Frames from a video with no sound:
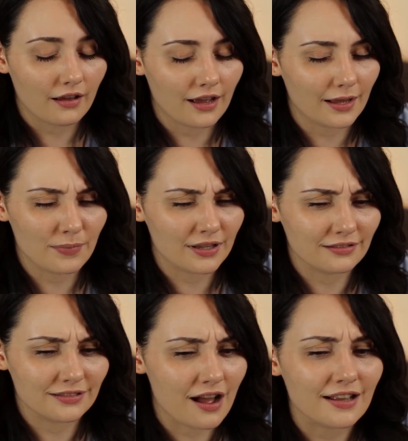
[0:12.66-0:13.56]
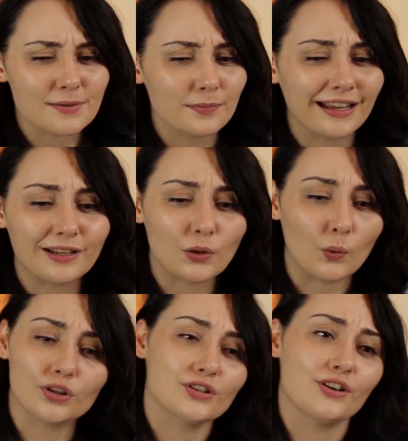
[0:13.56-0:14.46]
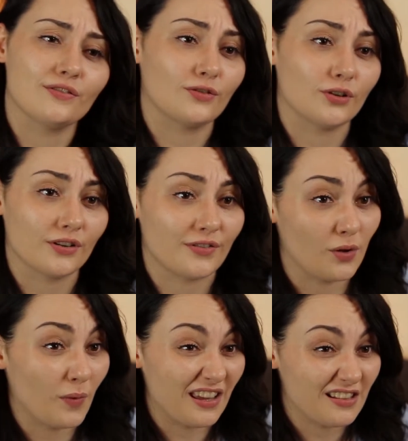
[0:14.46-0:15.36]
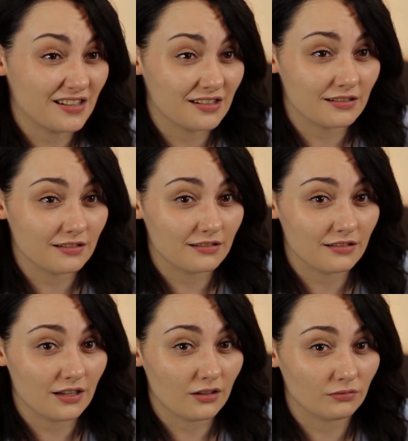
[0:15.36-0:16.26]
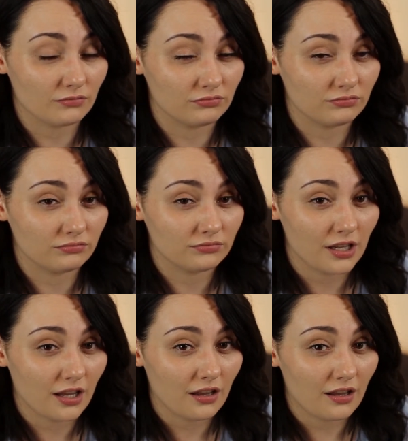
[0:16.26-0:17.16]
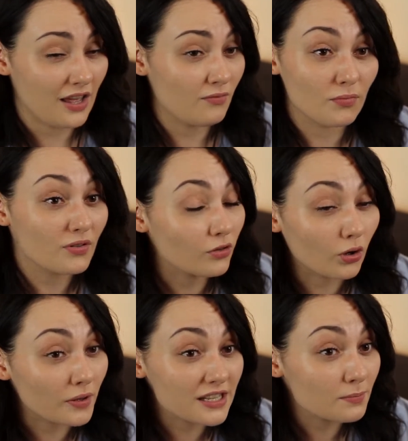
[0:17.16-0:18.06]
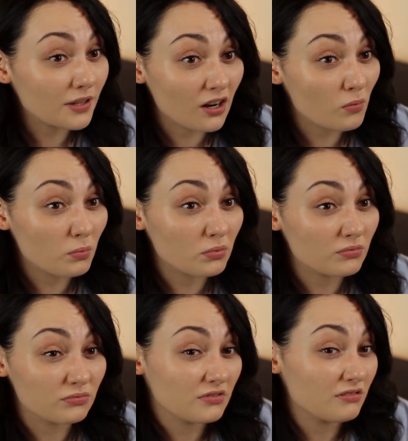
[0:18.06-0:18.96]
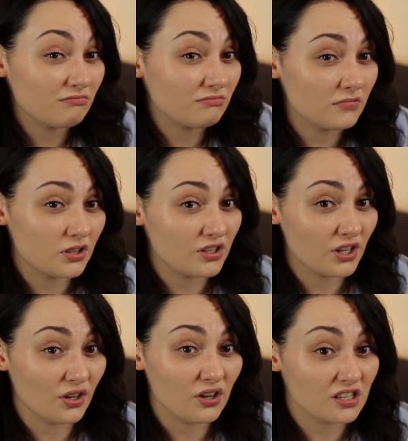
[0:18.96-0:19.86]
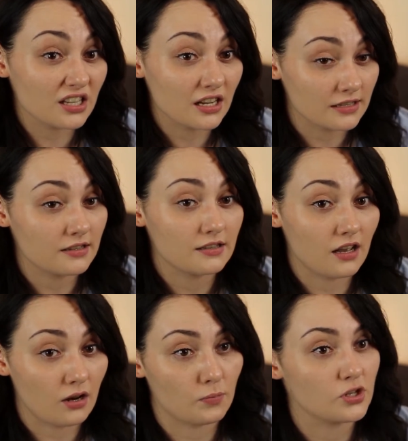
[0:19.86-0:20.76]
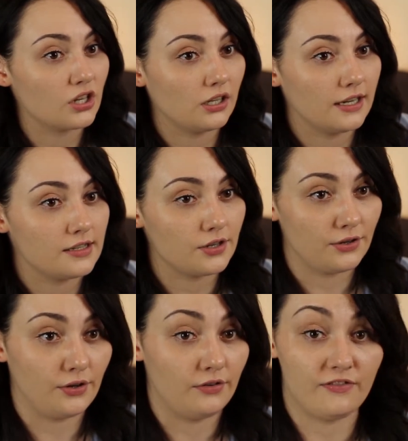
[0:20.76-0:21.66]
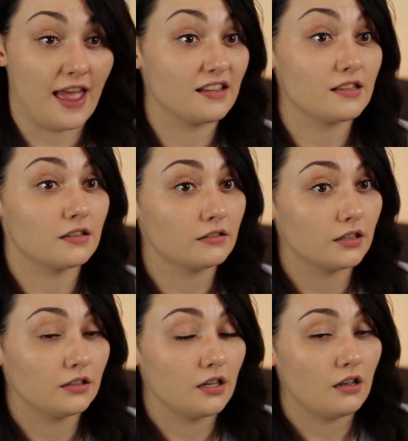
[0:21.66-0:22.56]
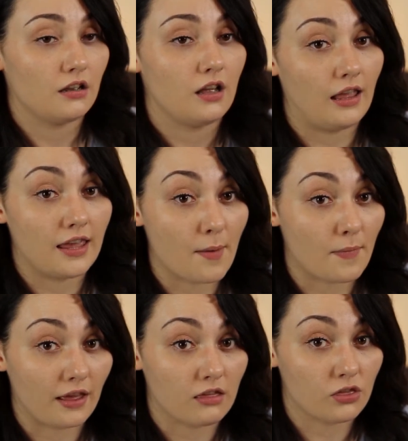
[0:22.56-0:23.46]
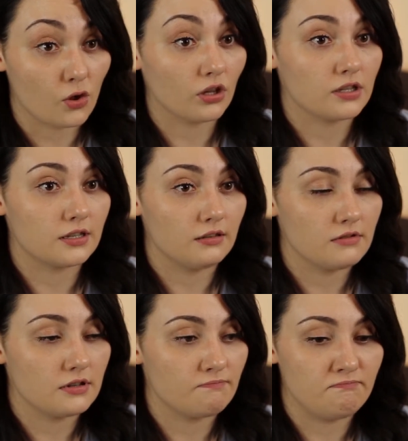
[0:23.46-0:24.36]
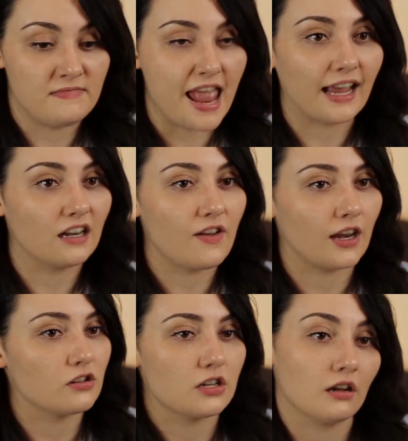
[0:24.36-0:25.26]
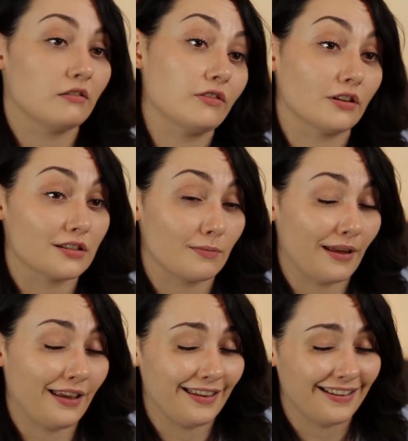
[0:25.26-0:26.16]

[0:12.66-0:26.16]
I'd been contemplating going to it for a few weeks, you know, even before we'd split up, to use it as an opportunity to vent and get my thoughts and negative energy out in front of me